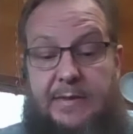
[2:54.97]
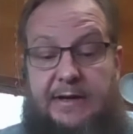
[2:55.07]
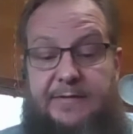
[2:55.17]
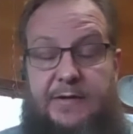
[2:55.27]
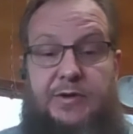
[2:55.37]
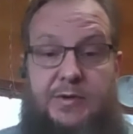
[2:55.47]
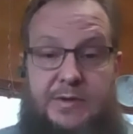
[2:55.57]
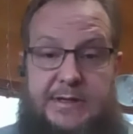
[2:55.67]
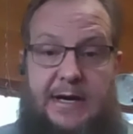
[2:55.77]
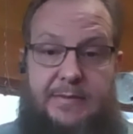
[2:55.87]
if a
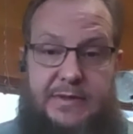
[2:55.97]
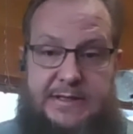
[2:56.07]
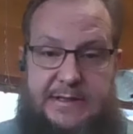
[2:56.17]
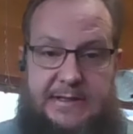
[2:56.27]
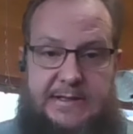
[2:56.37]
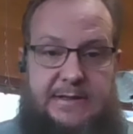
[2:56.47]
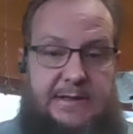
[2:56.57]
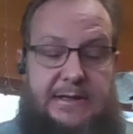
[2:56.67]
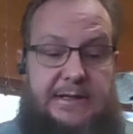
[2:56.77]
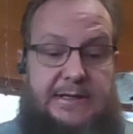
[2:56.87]
Utah business
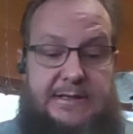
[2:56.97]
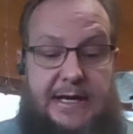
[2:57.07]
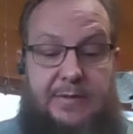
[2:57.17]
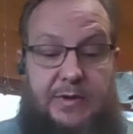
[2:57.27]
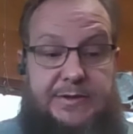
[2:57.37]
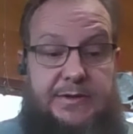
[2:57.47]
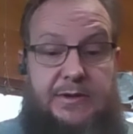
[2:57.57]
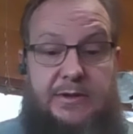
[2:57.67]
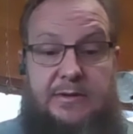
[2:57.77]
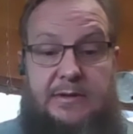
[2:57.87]
is able
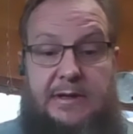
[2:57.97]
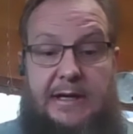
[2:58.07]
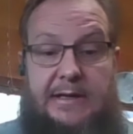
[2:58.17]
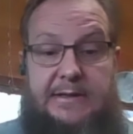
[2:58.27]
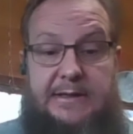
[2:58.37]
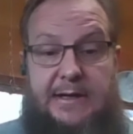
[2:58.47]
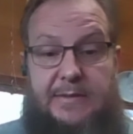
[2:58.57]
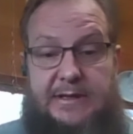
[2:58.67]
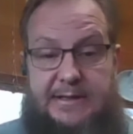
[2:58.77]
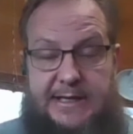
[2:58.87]
to
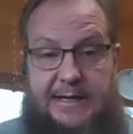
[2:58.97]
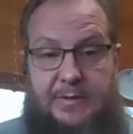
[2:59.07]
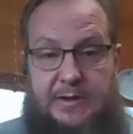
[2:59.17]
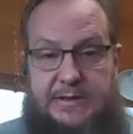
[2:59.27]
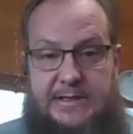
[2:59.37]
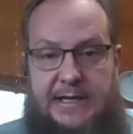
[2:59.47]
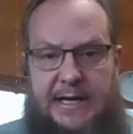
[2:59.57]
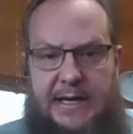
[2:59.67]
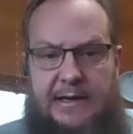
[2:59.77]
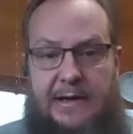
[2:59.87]
come to the table and
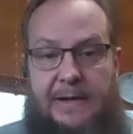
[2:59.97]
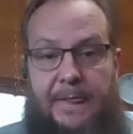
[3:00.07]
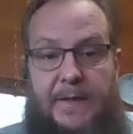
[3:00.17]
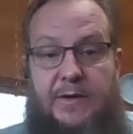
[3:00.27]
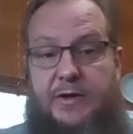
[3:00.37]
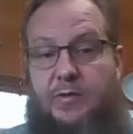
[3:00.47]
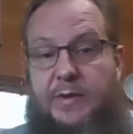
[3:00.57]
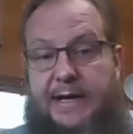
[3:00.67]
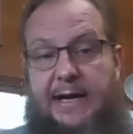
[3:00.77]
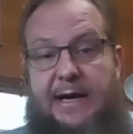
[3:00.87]
say, look,
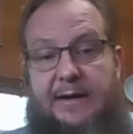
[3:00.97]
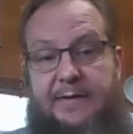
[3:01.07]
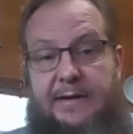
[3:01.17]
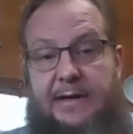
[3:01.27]
we have